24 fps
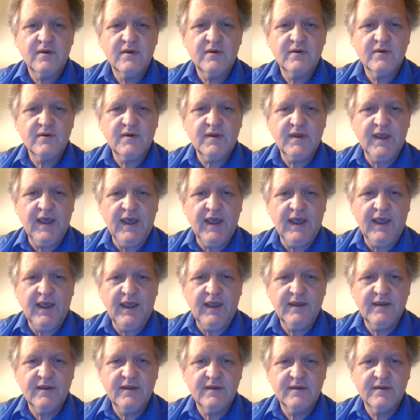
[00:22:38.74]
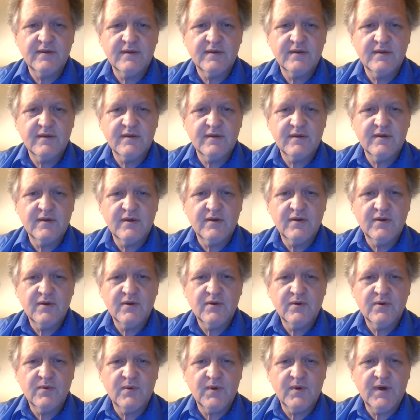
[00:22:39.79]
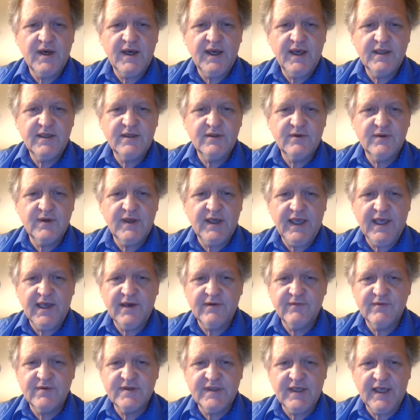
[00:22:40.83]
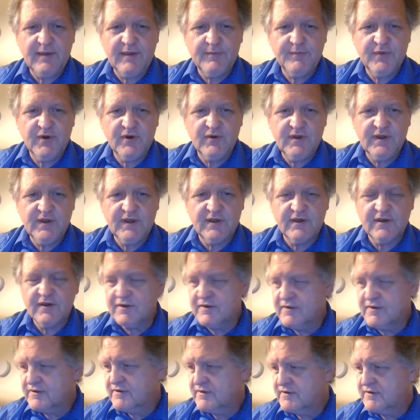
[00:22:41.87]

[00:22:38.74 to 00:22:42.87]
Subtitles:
okay, why do I have a typo here?